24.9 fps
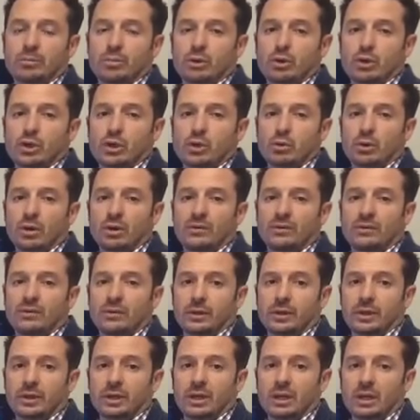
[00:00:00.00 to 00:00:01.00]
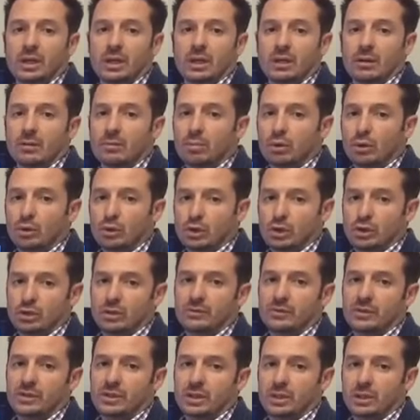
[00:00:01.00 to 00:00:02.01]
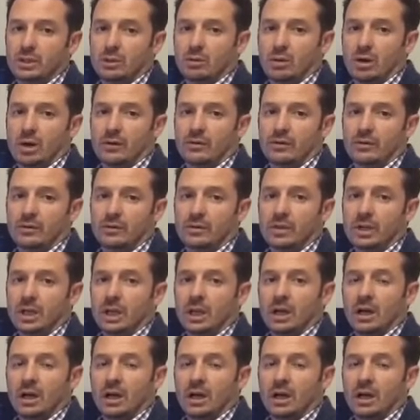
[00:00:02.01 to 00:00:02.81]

per square foot per service that you offer.